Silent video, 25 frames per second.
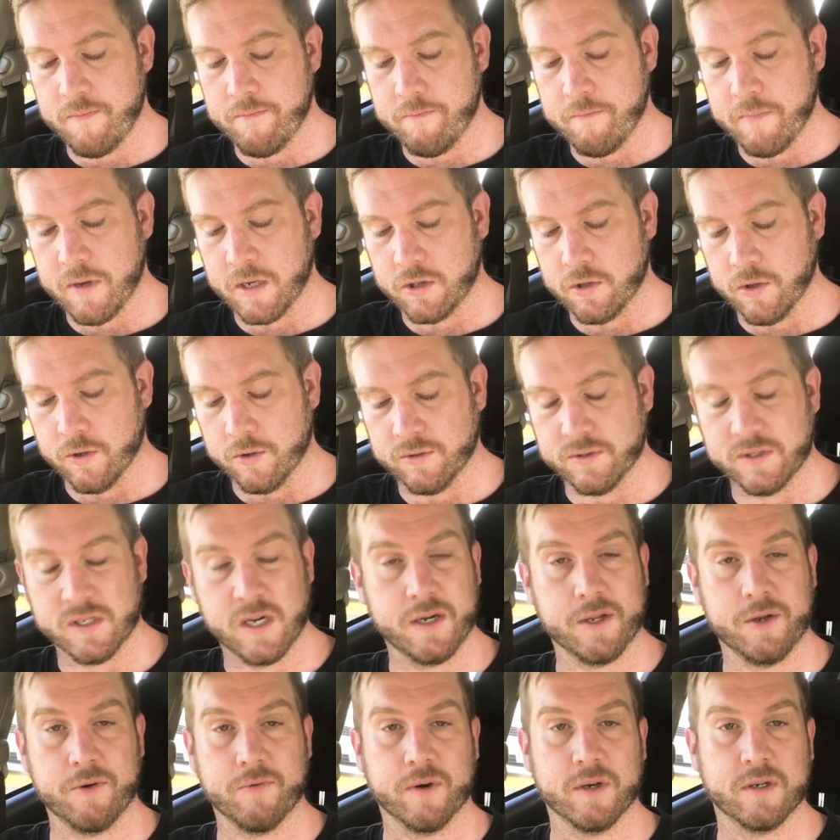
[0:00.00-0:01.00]
McDonald's
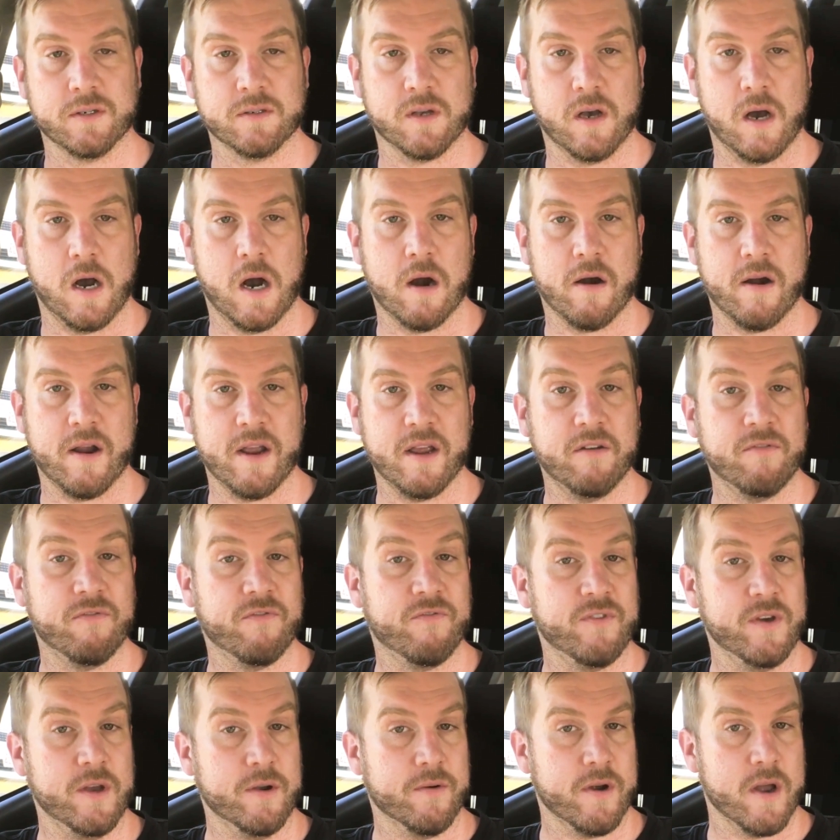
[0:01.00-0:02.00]
onion rings are
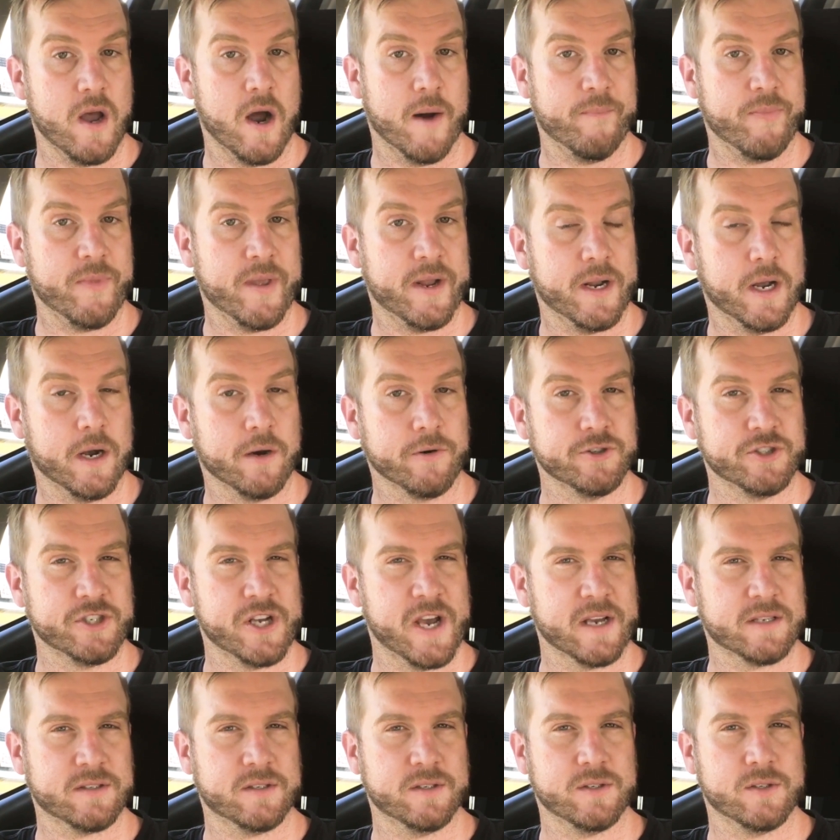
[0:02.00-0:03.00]
inferior and Hungry
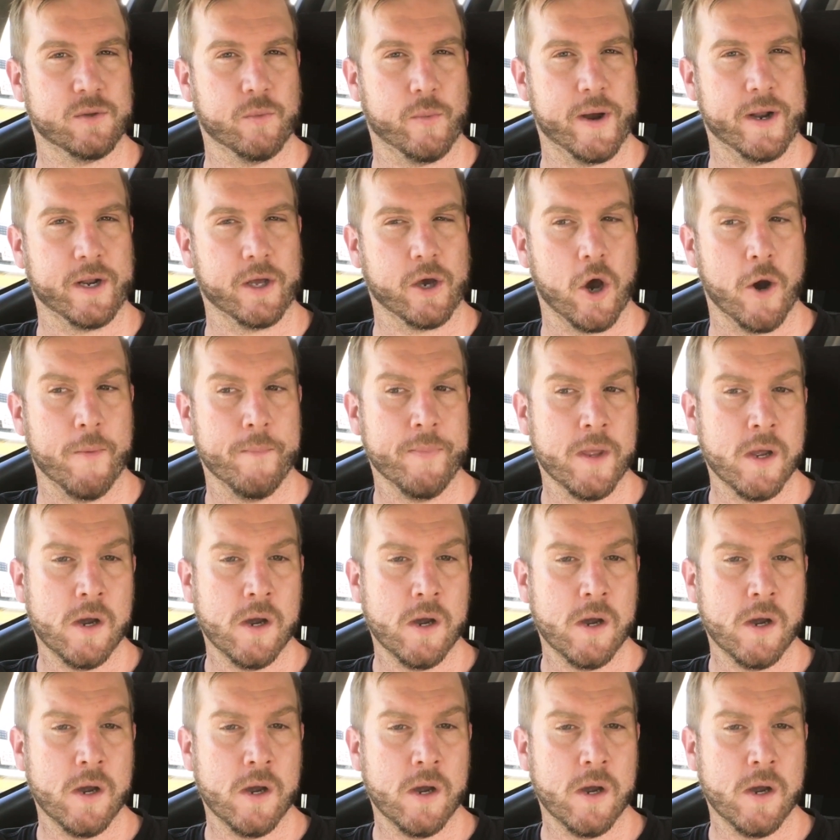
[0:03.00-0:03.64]
Jack's is the way to go.